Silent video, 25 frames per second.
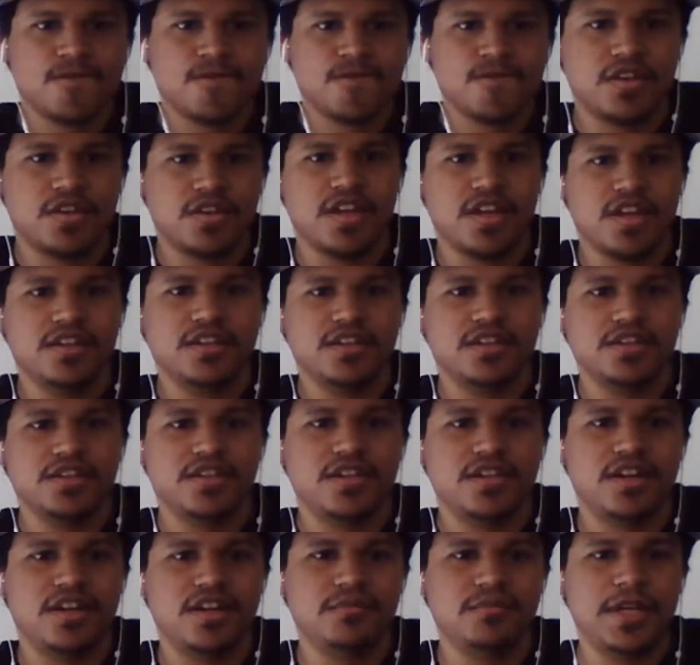Okay,
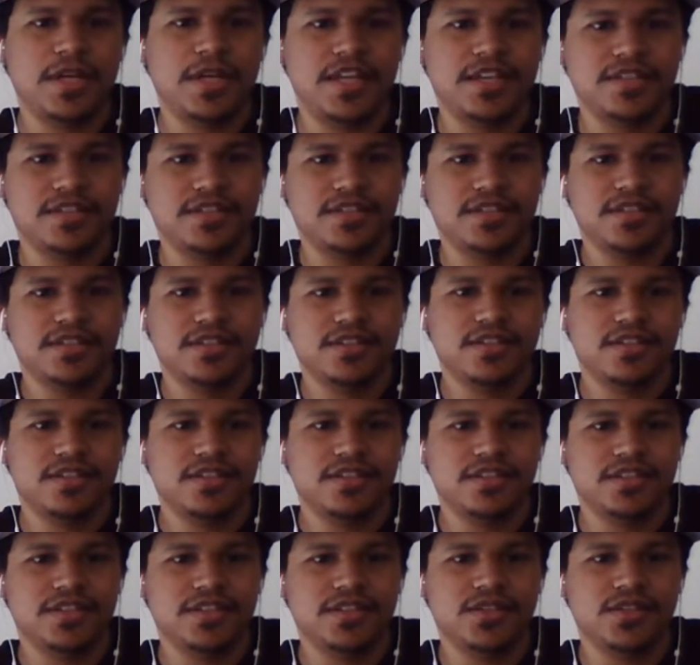combat.
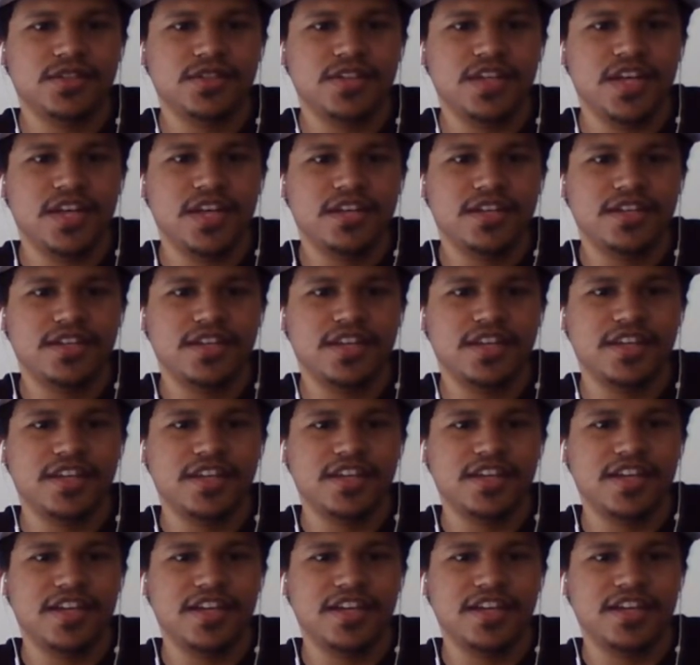Okay,
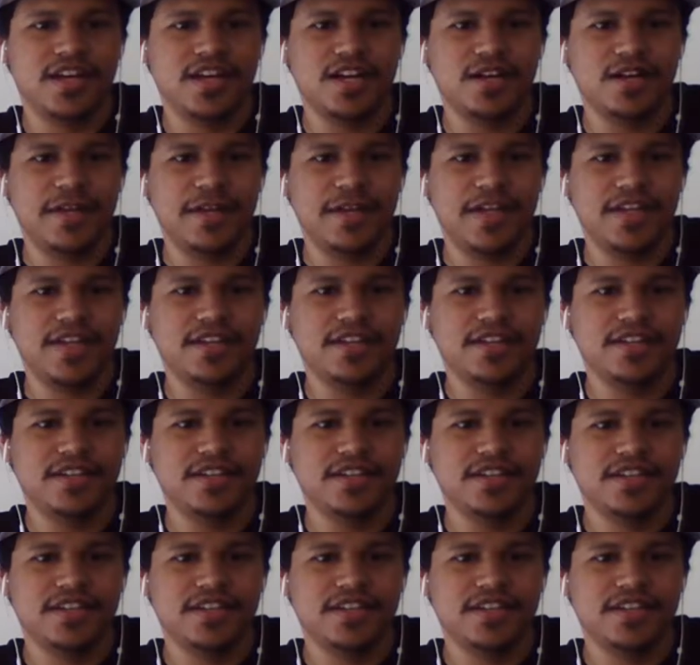hand-to-hand -hand combat.